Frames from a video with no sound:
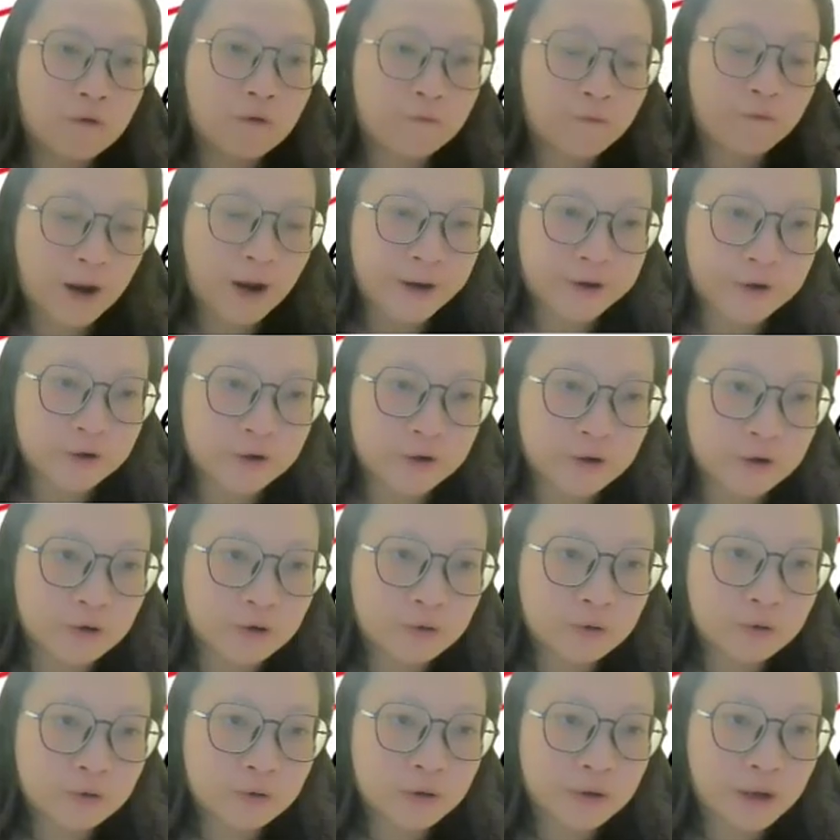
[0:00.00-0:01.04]

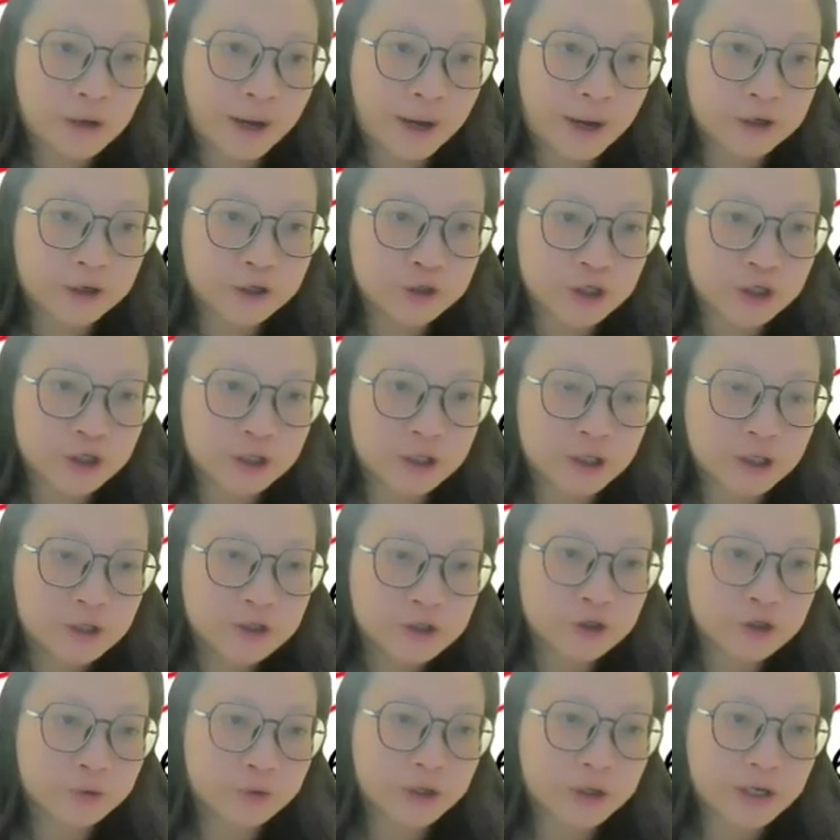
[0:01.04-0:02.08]
final energy.
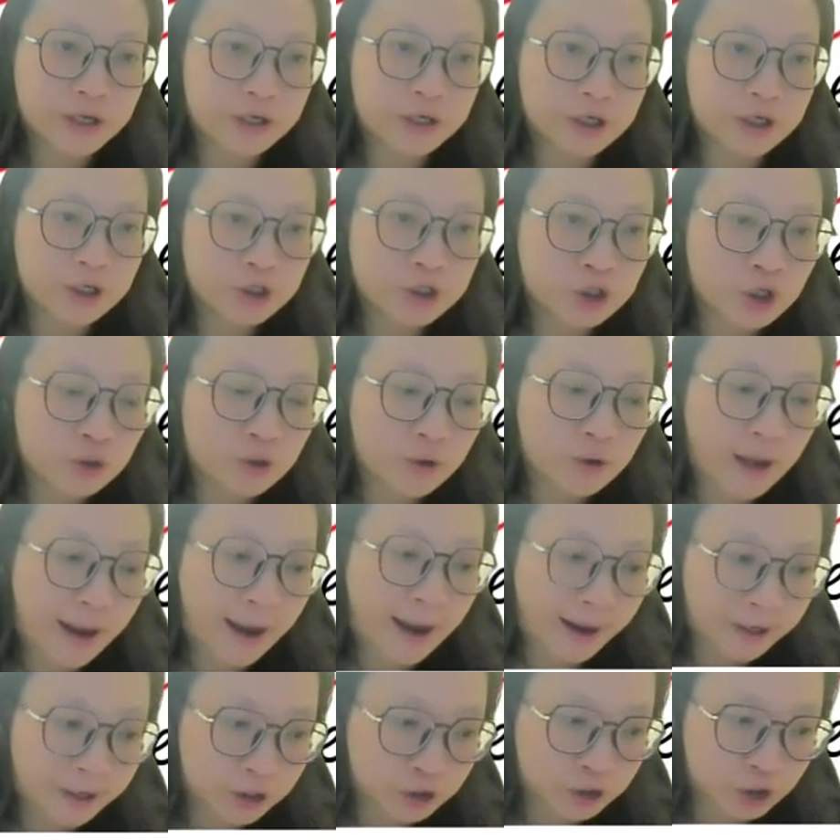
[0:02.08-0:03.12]
So the initial
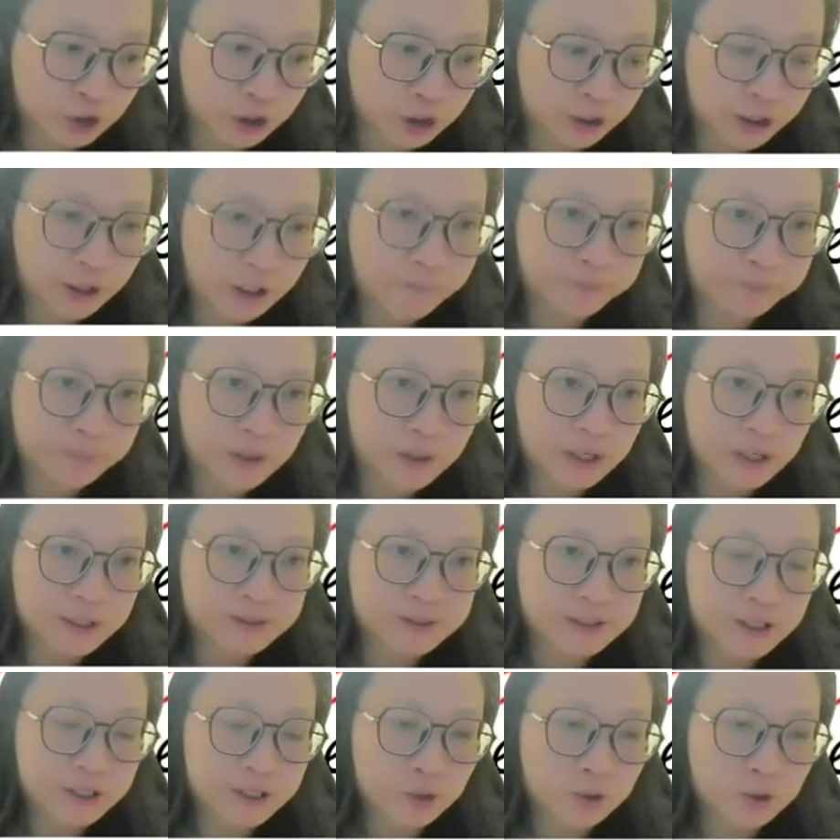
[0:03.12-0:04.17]
energy
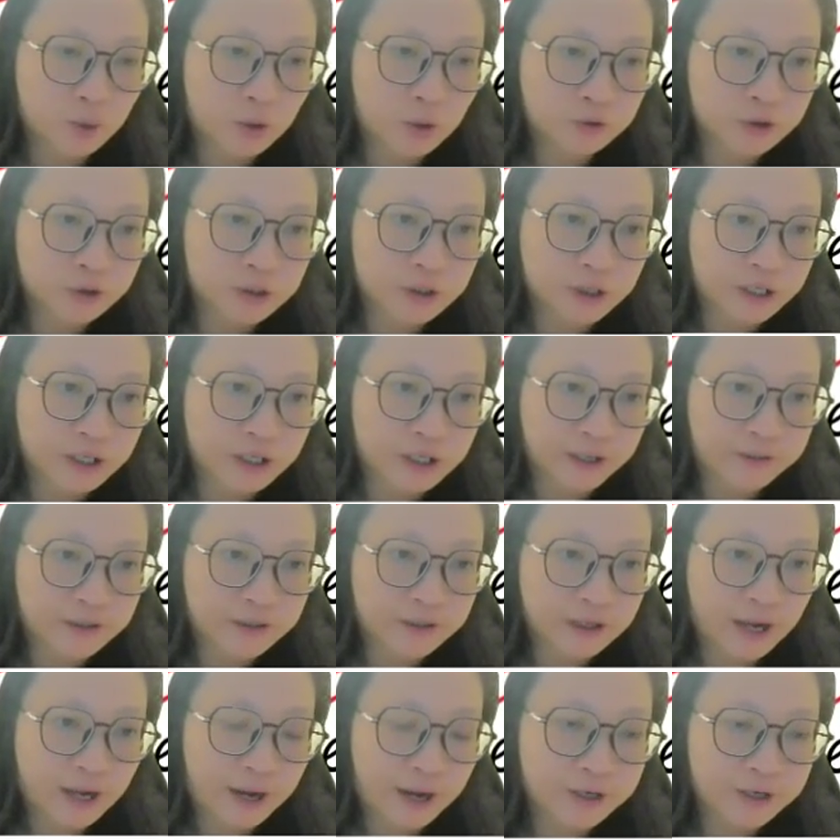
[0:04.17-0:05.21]
is equal to the
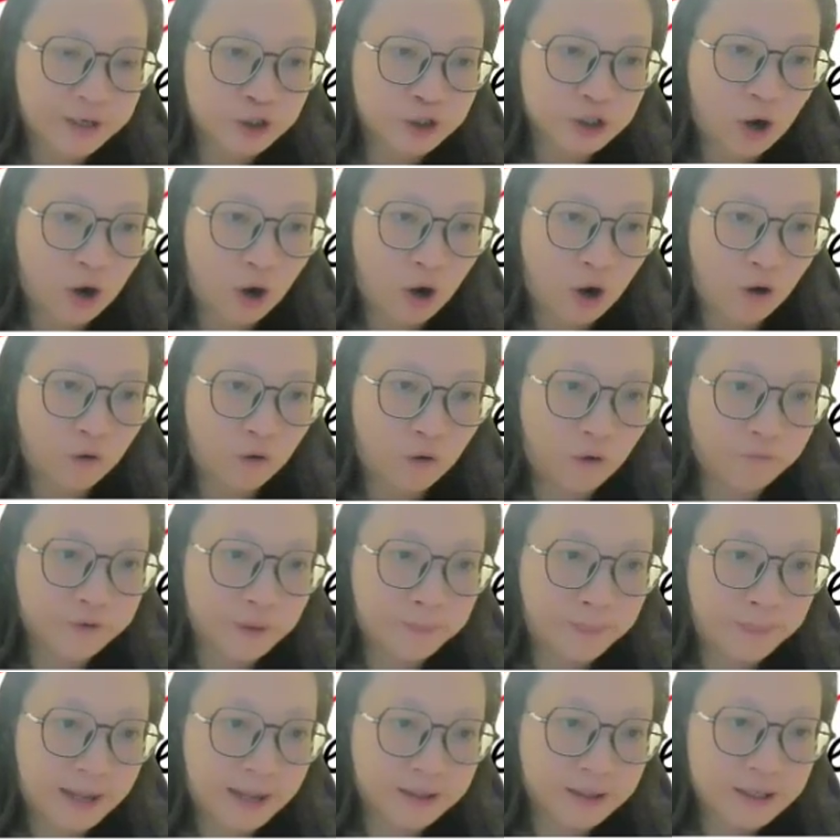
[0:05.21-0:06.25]
kinetic energy of
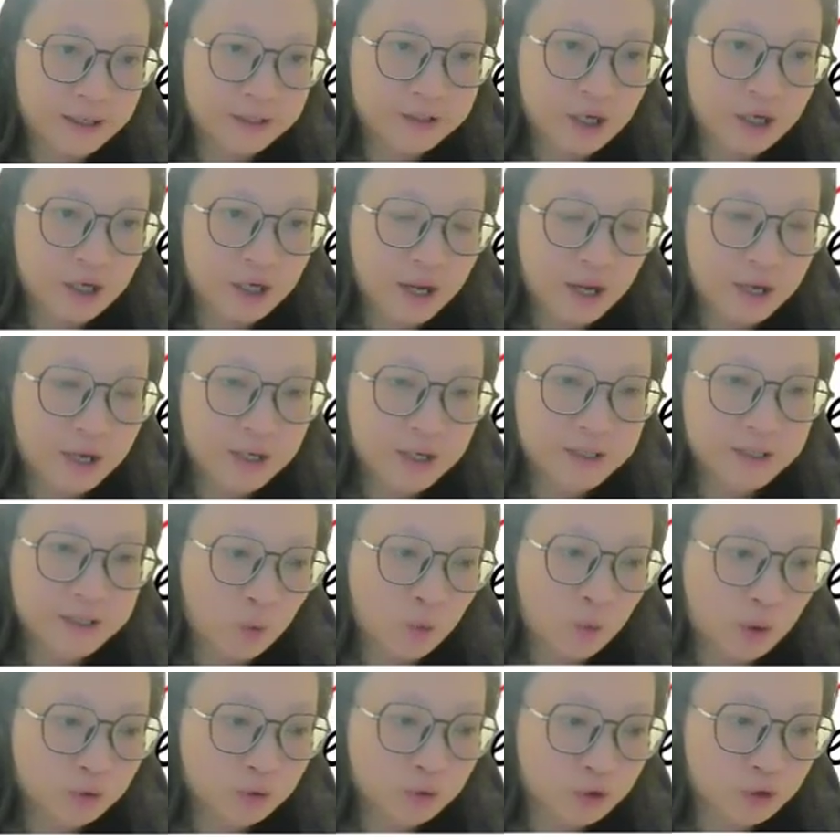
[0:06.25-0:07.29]
the pallet
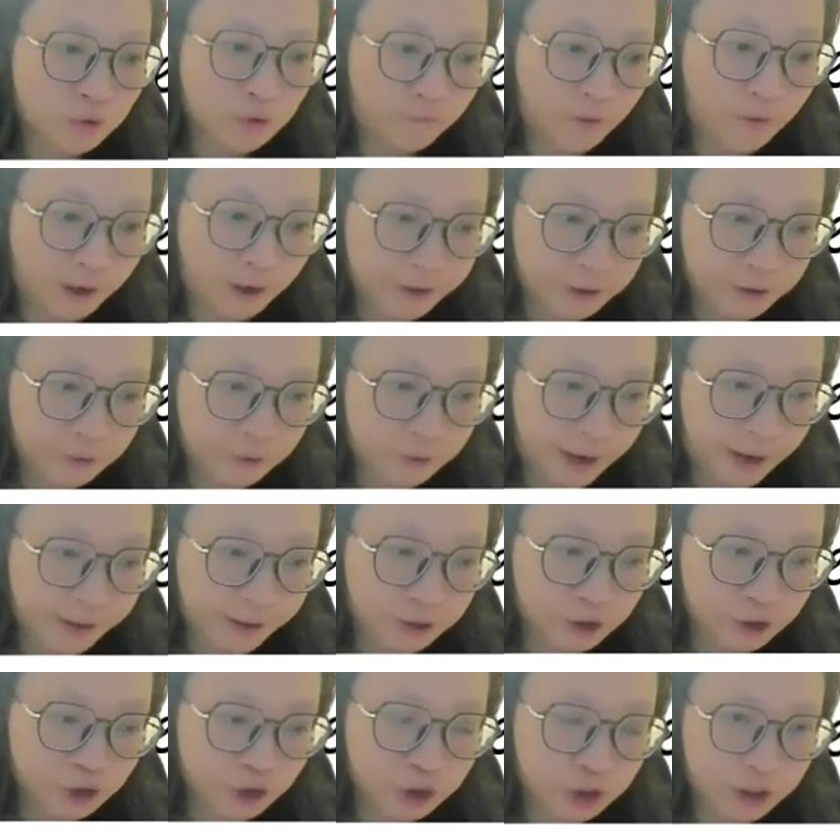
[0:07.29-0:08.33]
is equal to final
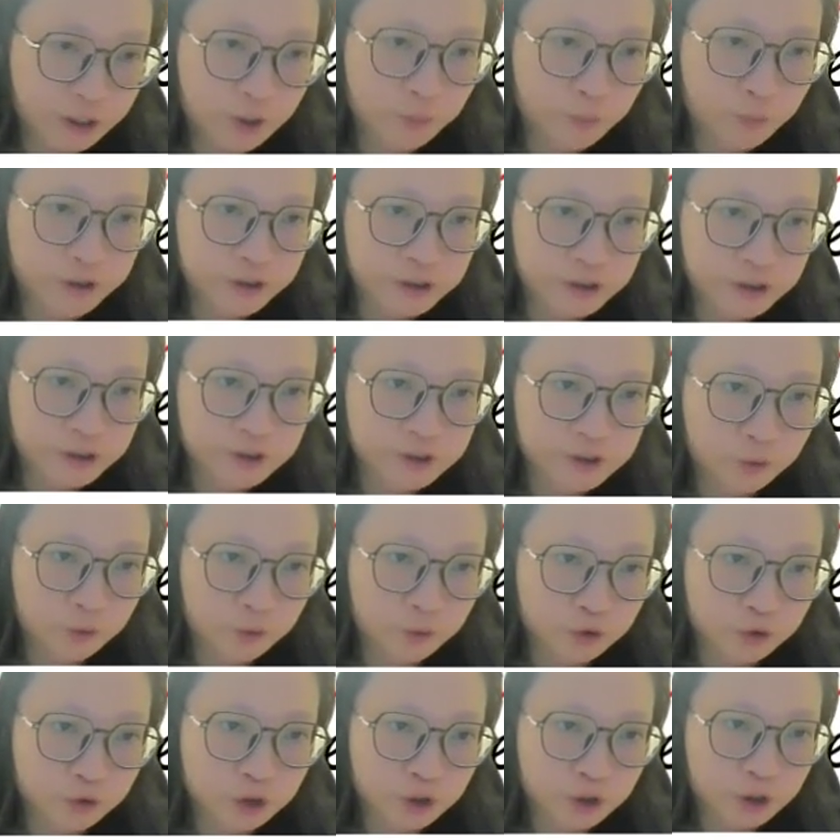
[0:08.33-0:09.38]
energy, which is a
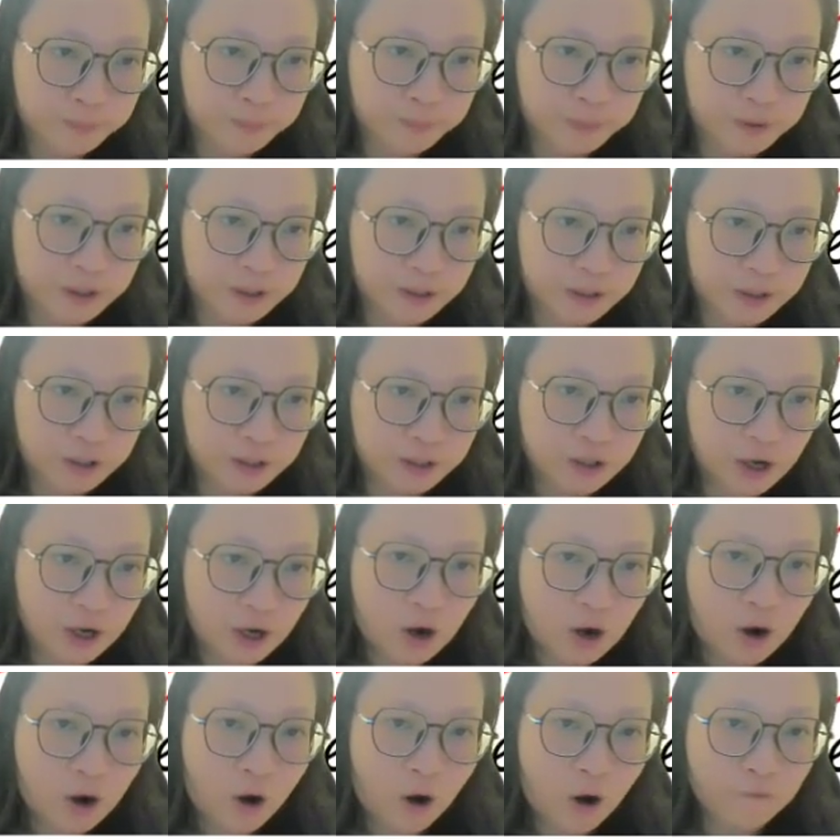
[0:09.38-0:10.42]
GPE
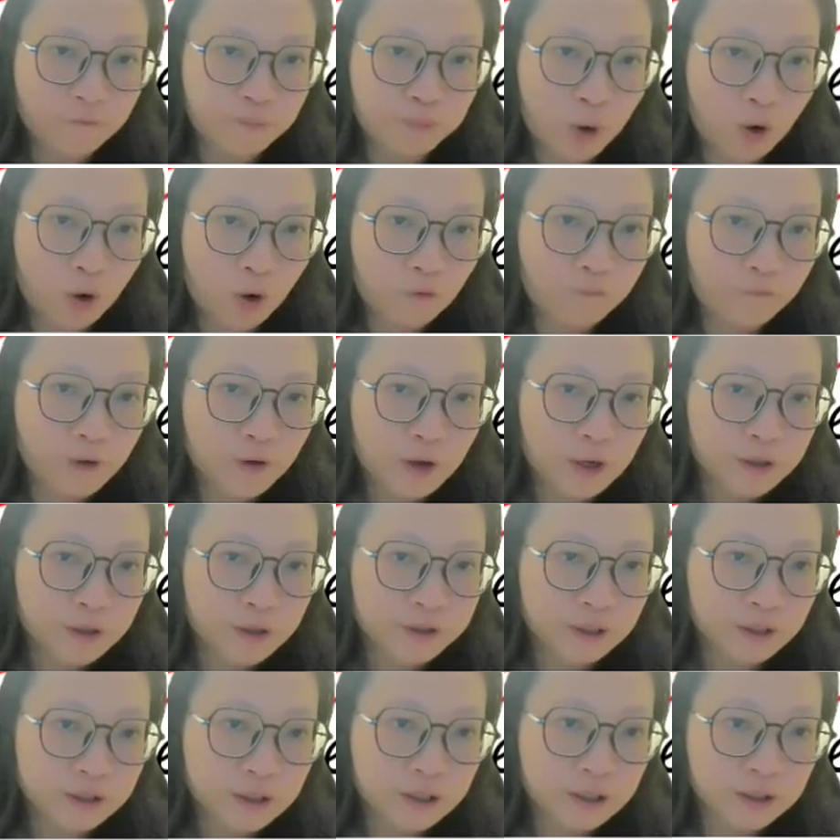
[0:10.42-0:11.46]
of both
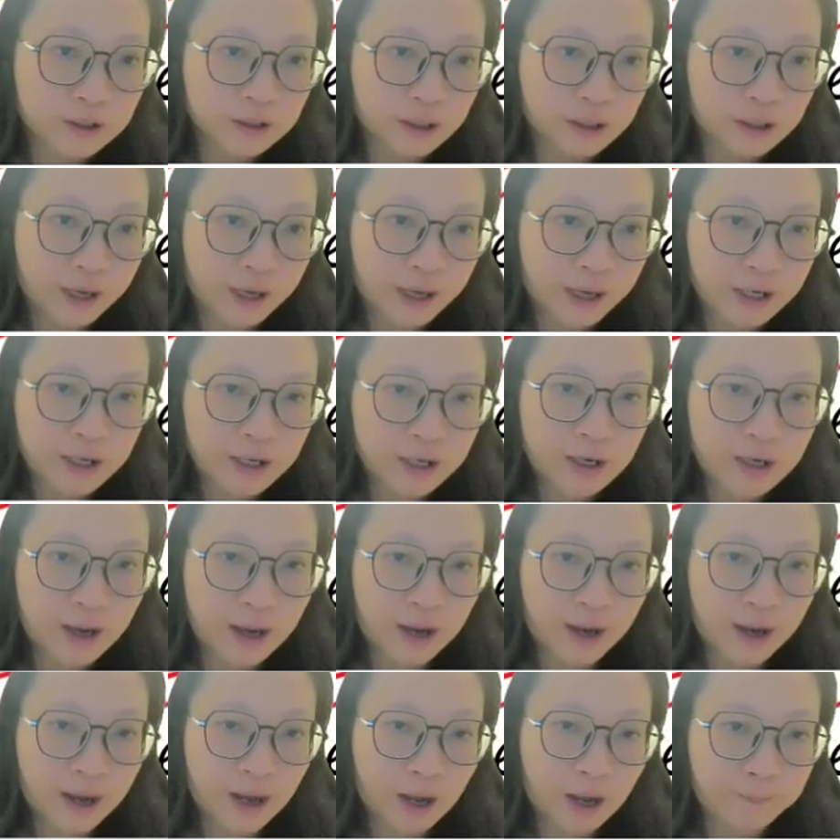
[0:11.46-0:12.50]
the
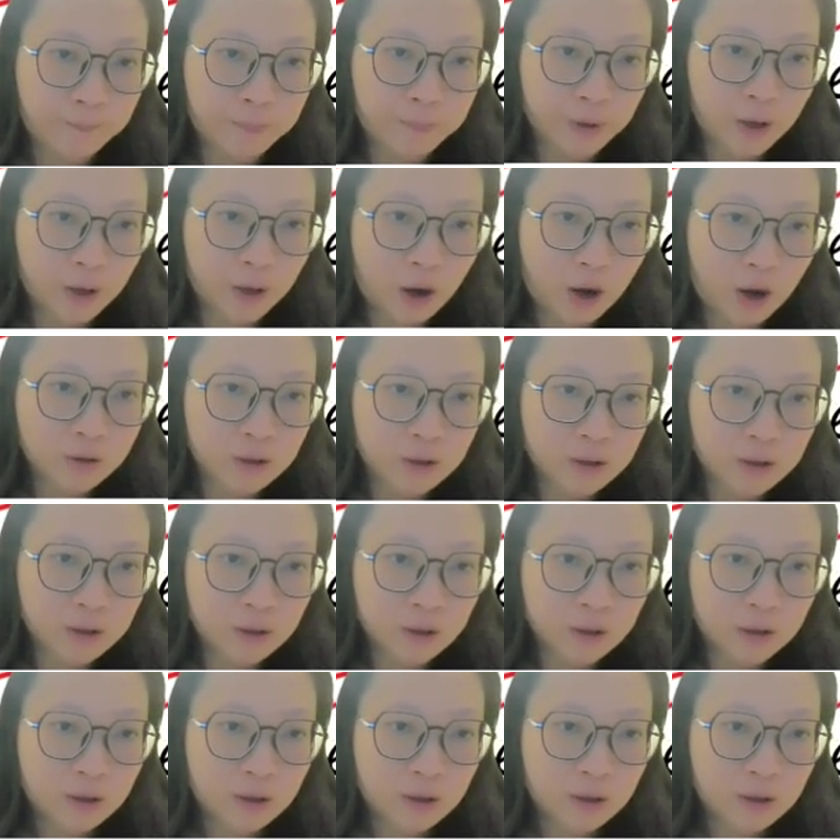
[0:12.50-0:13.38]
clay block